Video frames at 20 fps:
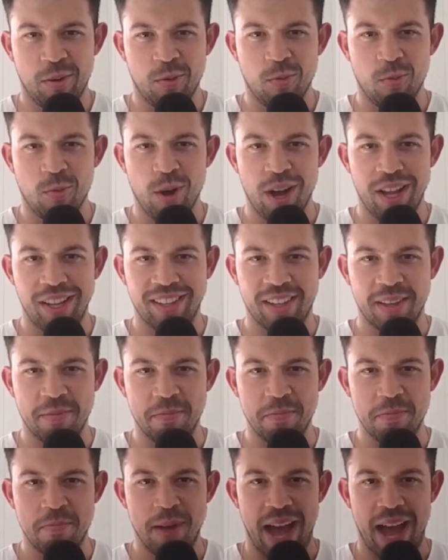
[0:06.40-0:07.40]

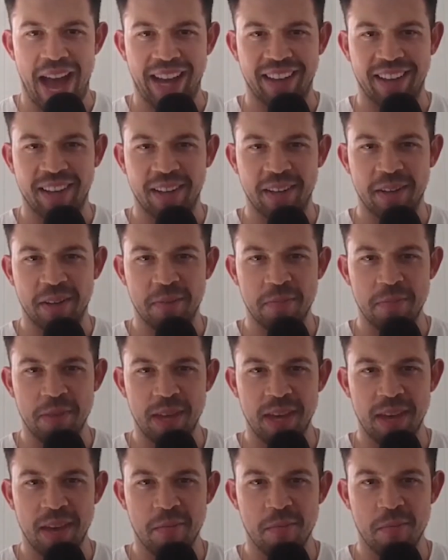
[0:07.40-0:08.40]
Welcome back,
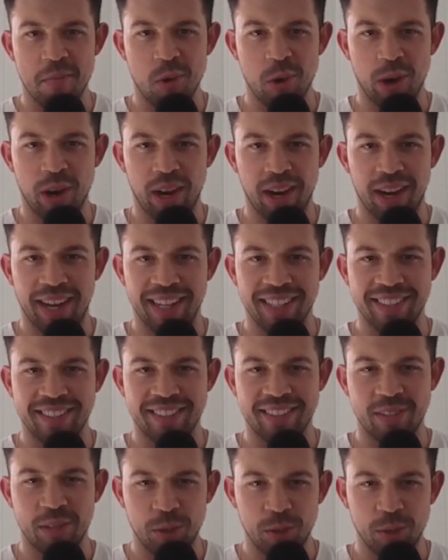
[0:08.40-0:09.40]
mere
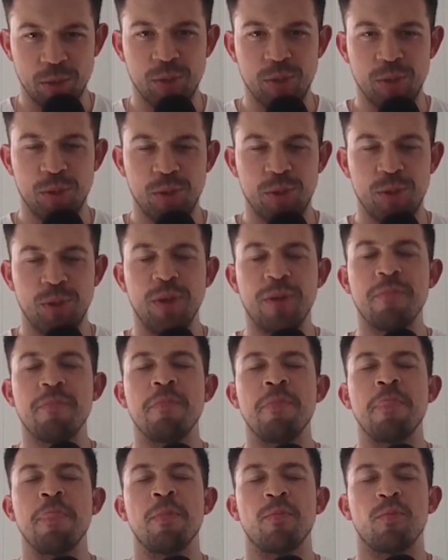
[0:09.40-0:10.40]
mortalites, to
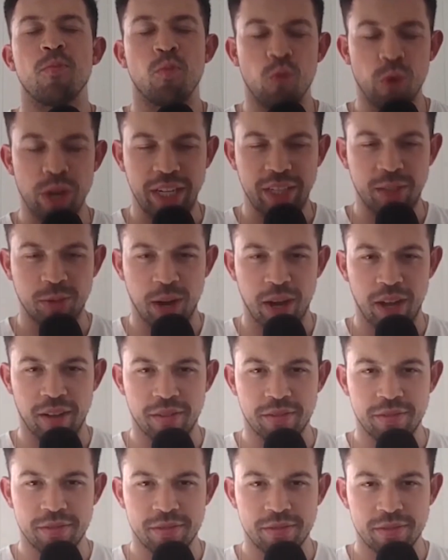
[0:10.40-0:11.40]
week
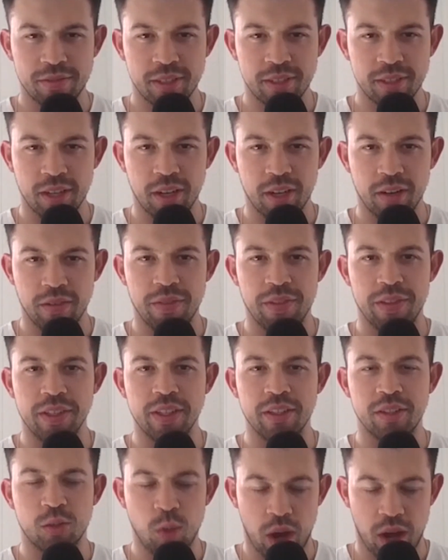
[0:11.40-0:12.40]
12 of the
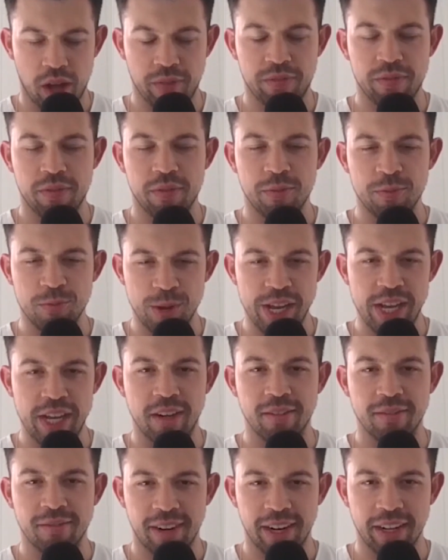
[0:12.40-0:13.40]
12-week
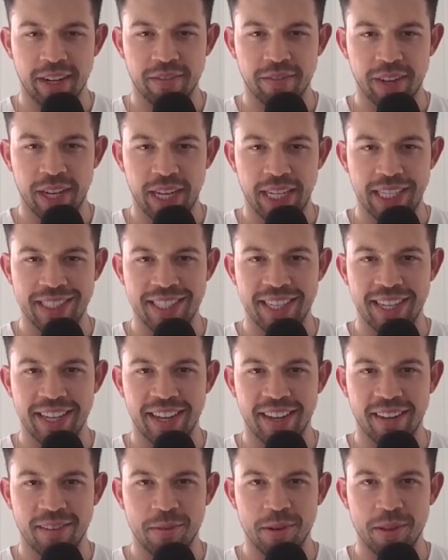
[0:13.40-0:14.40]
running phase
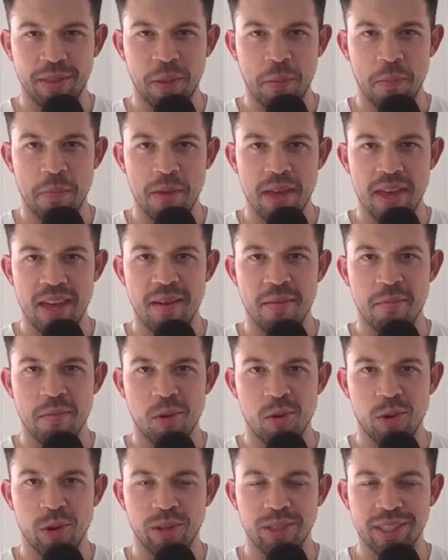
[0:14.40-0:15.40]
here with the mere
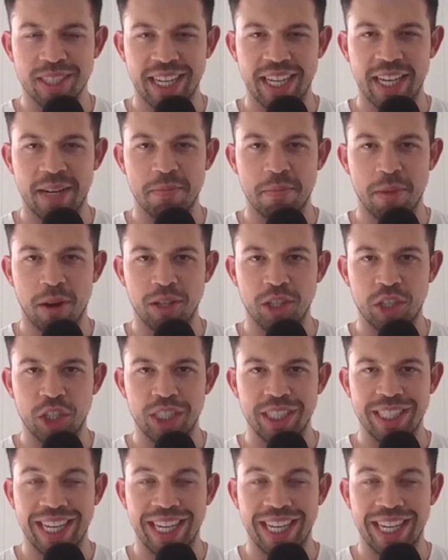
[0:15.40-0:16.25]
mortals in motion.